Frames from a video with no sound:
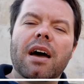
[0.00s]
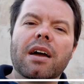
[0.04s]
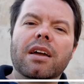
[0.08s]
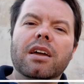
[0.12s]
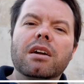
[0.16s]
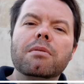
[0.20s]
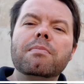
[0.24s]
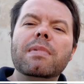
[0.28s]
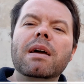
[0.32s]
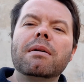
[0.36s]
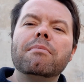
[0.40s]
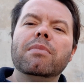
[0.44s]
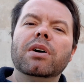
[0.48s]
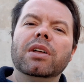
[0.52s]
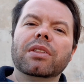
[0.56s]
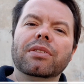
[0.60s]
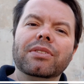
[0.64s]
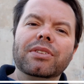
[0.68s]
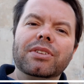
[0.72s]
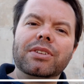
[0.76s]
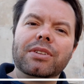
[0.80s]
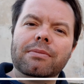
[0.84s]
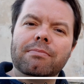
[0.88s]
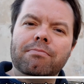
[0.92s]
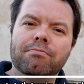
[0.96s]

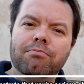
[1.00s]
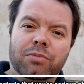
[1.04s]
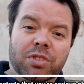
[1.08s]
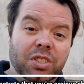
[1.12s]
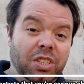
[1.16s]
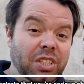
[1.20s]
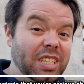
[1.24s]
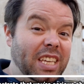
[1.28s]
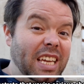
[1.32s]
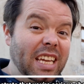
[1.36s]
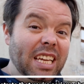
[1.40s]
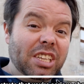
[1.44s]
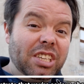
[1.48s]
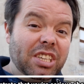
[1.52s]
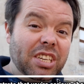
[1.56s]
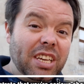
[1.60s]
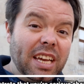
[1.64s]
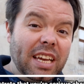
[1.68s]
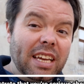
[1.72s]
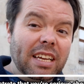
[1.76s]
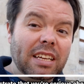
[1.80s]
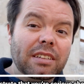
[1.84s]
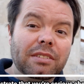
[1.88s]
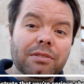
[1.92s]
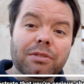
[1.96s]
commitment to
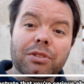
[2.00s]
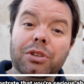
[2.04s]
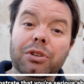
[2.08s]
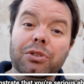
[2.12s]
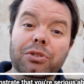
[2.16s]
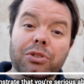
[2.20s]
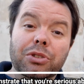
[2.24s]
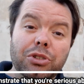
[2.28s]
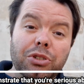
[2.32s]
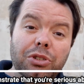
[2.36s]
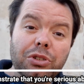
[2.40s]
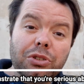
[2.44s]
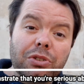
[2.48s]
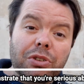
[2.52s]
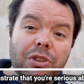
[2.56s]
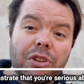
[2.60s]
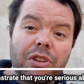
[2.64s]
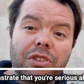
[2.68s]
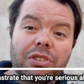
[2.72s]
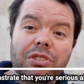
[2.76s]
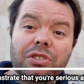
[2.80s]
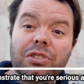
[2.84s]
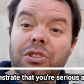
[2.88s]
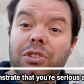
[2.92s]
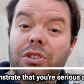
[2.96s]
teaching, to your
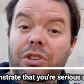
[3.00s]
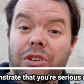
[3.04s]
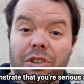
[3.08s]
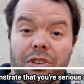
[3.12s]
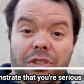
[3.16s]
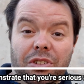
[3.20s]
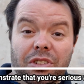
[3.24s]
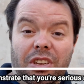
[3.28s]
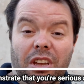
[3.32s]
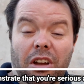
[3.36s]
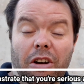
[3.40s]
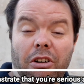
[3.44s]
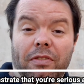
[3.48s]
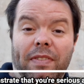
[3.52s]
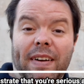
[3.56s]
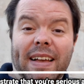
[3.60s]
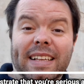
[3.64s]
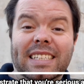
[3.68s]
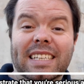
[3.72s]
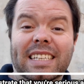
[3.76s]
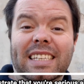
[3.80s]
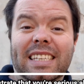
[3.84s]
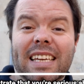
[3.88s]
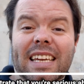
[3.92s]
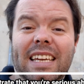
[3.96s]
students, to yourself as
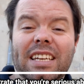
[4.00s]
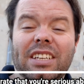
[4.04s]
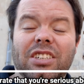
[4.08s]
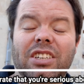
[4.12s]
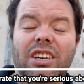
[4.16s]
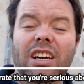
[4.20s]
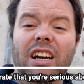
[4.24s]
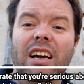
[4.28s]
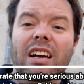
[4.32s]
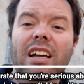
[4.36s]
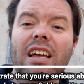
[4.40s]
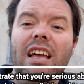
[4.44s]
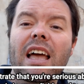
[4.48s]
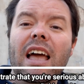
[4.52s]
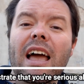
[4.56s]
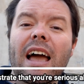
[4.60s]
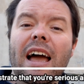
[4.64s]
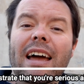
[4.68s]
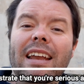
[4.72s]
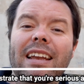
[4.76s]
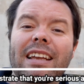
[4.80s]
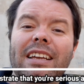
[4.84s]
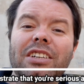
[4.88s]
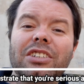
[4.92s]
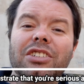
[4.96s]
a teacher,
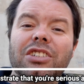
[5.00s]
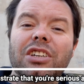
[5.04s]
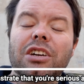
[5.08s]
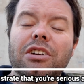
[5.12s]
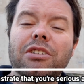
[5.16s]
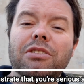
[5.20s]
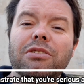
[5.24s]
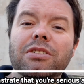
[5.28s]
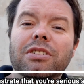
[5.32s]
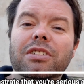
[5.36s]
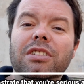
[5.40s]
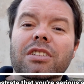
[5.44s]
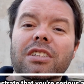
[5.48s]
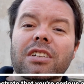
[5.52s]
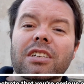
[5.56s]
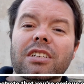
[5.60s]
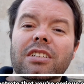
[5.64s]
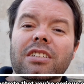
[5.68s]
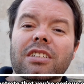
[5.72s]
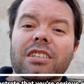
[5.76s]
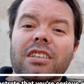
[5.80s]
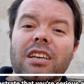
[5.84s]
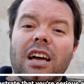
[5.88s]
and it shows that